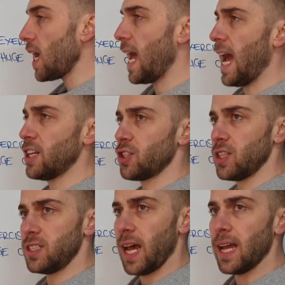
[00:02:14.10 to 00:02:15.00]

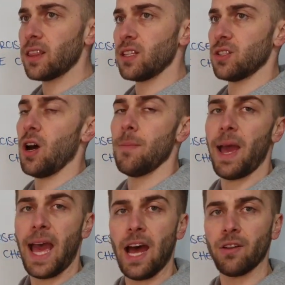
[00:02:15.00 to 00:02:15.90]
actually take the time
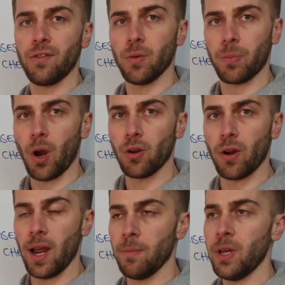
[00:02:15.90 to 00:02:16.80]
out of your
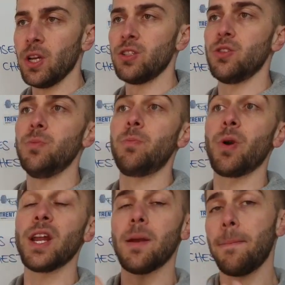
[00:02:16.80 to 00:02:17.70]
program to
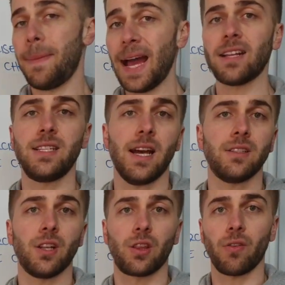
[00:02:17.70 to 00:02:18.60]
bring it back down
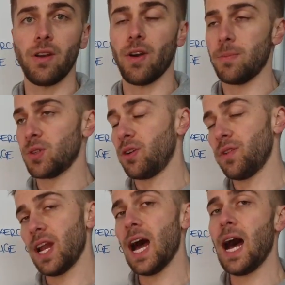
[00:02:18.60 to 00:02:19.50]
to 3 reps or
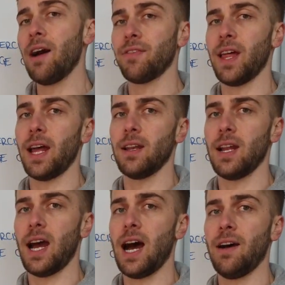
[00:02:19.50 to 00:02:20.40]
even half
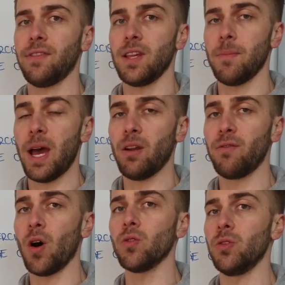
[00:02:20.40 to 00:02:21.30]
the amount of
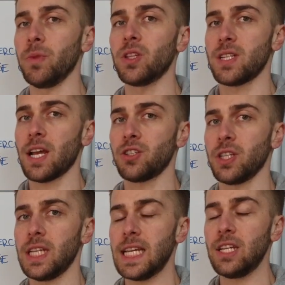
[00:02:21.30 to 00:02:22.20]
volume that's
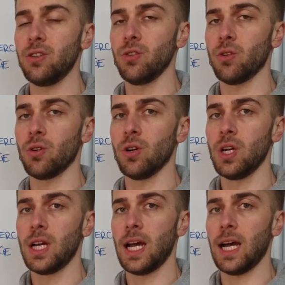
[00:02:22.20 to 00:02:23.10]
actually in your
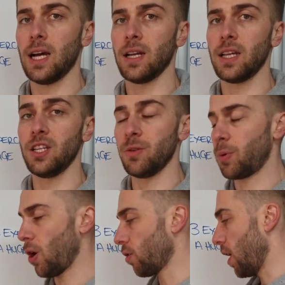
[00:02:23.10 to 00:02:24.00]

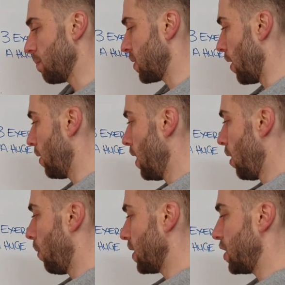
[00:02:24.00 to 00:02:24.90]
program. So
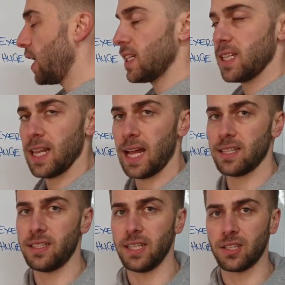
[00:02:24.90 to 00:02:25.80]
once you get to that
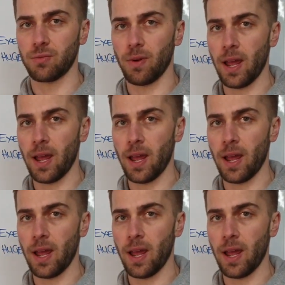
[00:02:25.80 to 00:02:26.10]
6